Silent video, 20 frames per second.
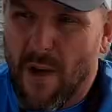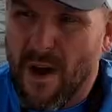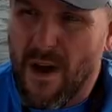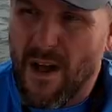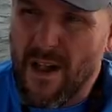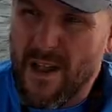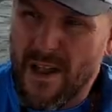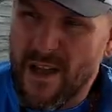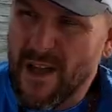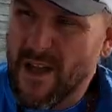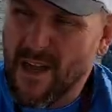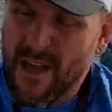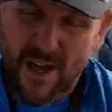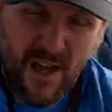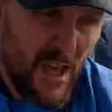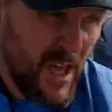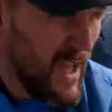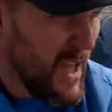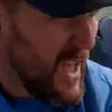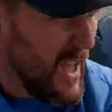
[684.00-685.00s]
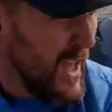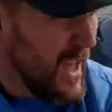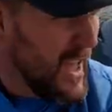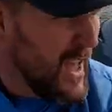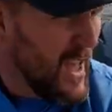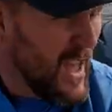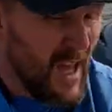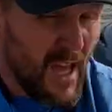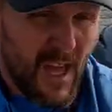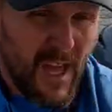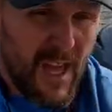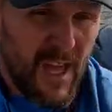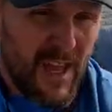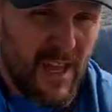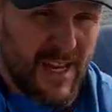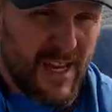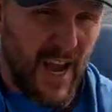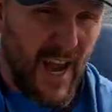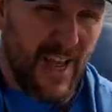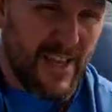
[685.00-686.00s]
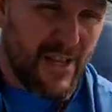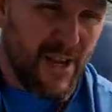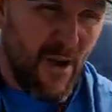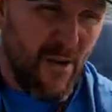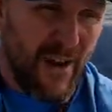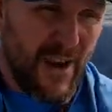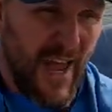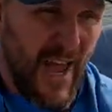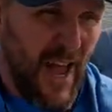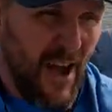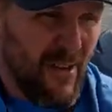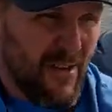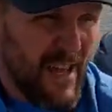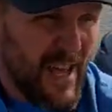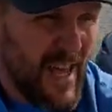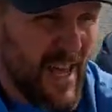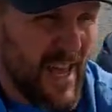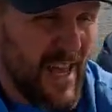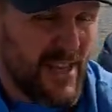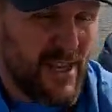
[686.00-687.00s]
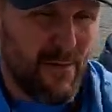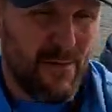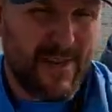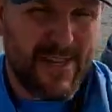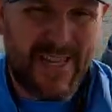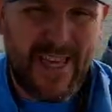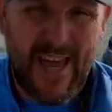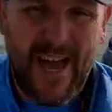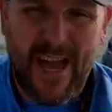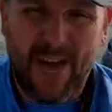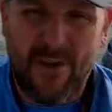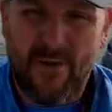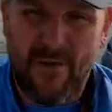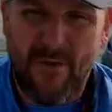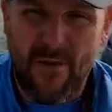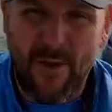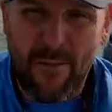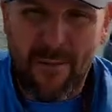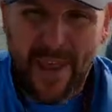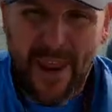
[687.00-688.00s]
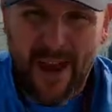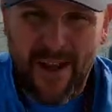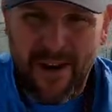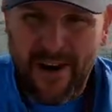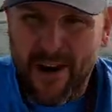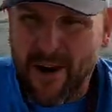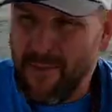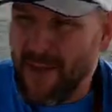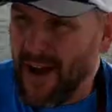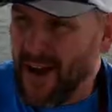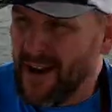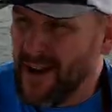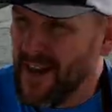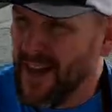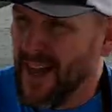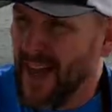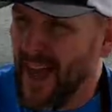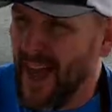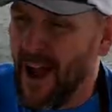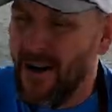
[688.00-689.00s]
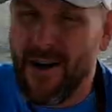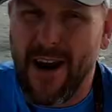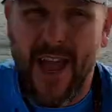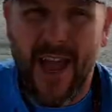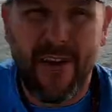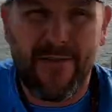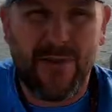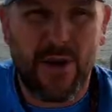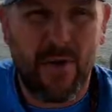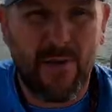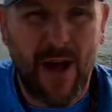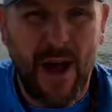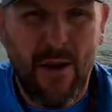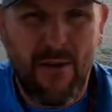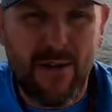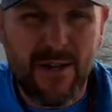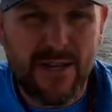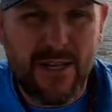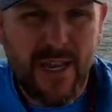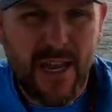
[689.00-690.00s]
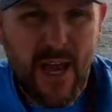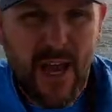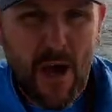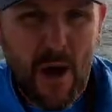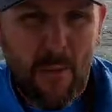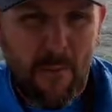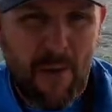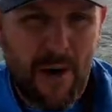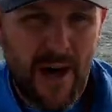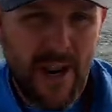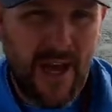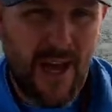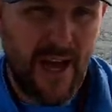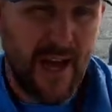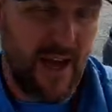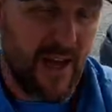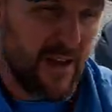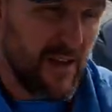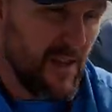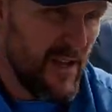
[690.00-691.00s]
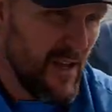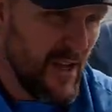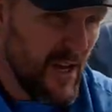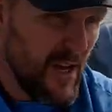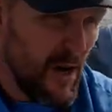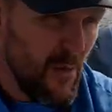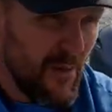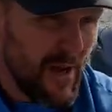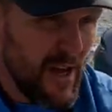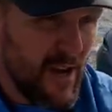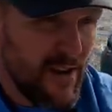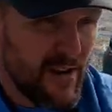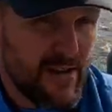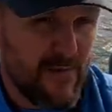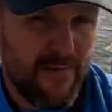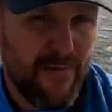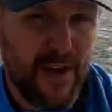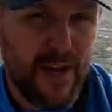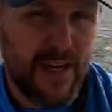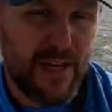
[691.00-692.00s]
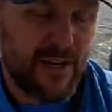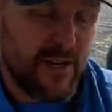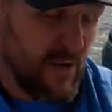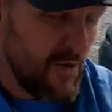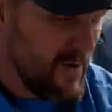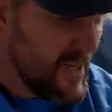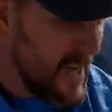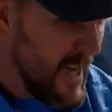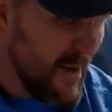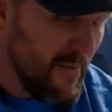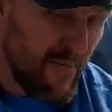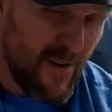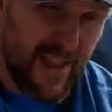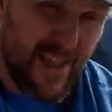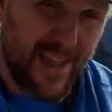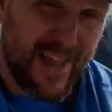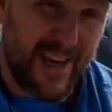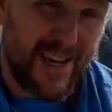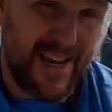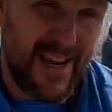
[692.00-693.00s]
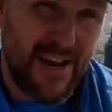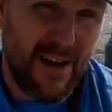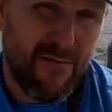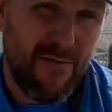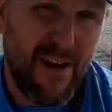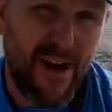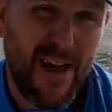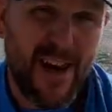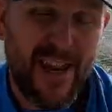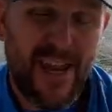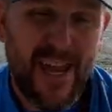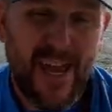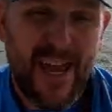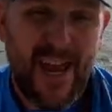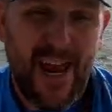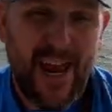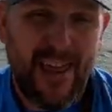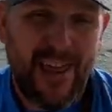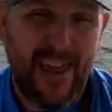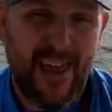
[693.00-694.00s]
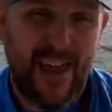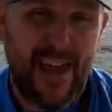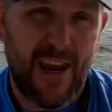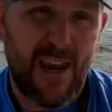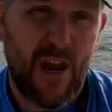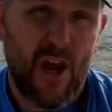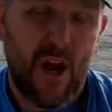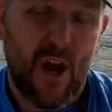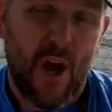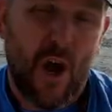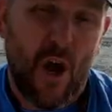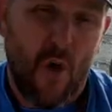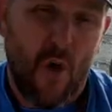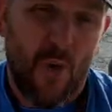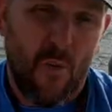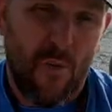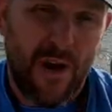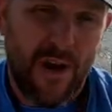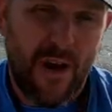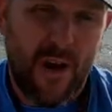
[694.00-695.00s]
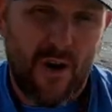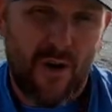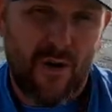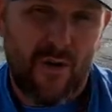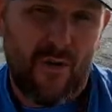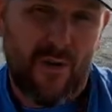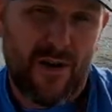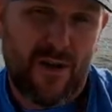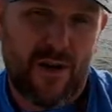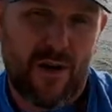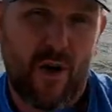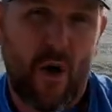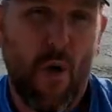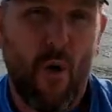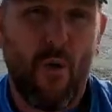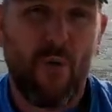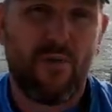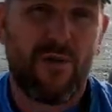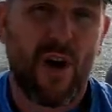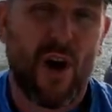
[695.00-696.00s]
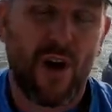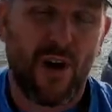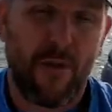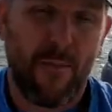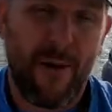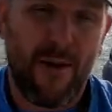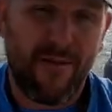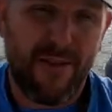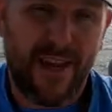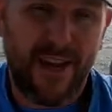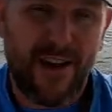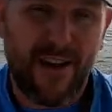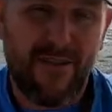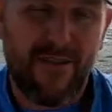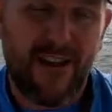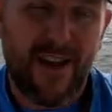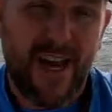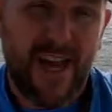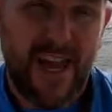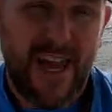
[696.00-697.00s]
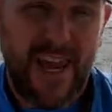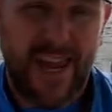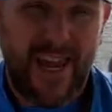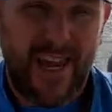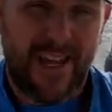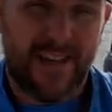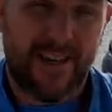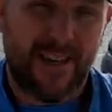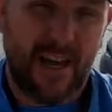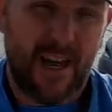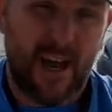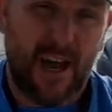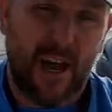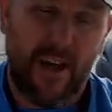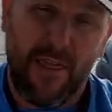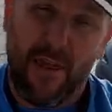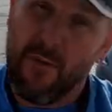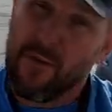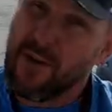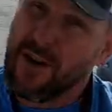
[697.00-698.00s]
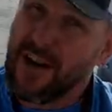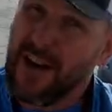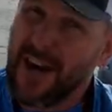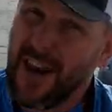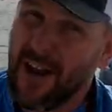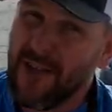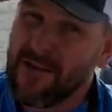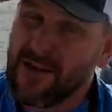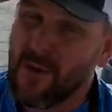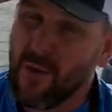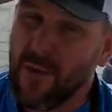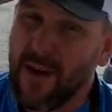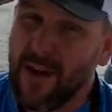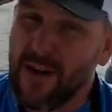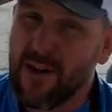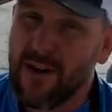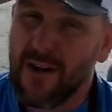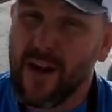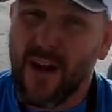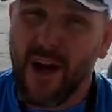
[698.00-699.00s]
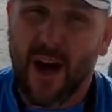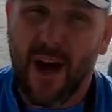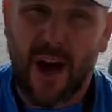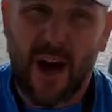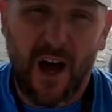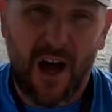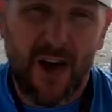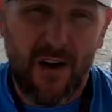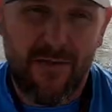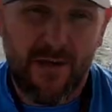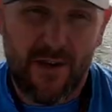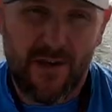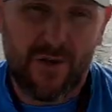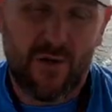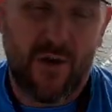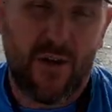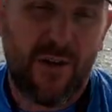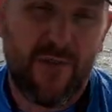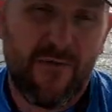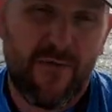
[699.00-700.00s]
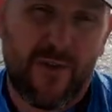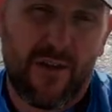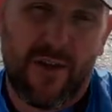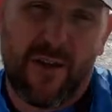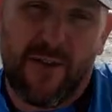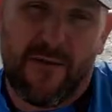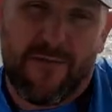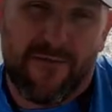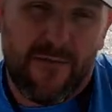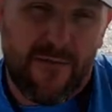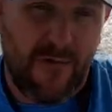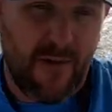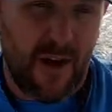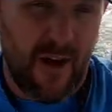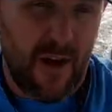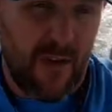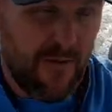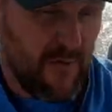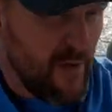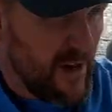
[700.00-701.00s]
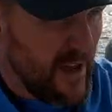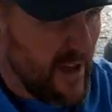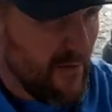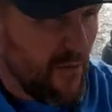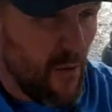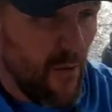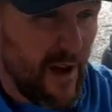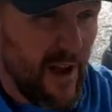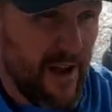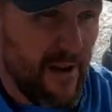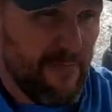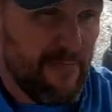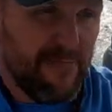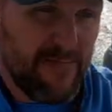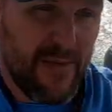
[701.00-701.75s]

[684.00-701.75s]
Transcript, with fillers: Well, tide's going out. It's almost slack. We've only been out here about an hour and a half, 2 hours, but you know, we got on some fish, so it's time for Lily to take a run, and then we are going to go talk about gear, and then we're going to announce the winner of the drawing for the free giveaway.